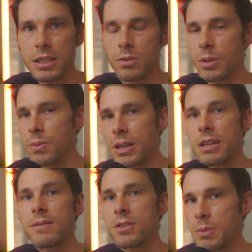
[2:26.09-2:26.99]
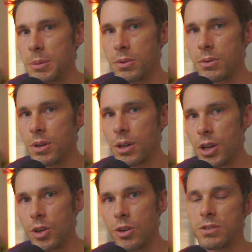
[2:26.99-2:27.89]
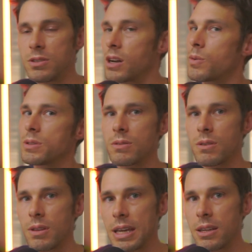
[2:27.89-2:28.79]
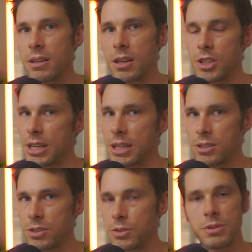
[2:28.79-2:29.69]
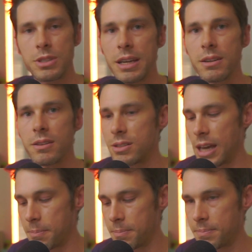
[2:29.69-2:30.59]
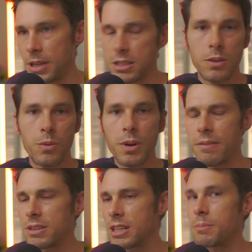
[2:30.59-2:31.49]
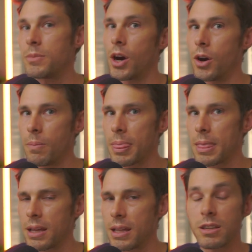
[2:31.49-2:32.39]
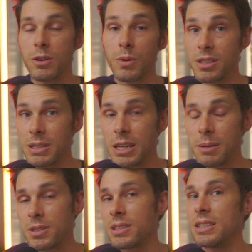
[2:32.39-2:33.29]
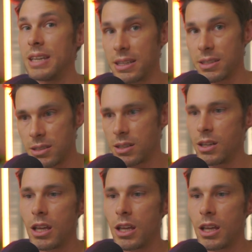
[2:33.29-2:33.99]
And so we want to give those people who have stuck with us to the end a chance to take another step. Is it going to work every time? No. Is it going to work sometimes? Yes.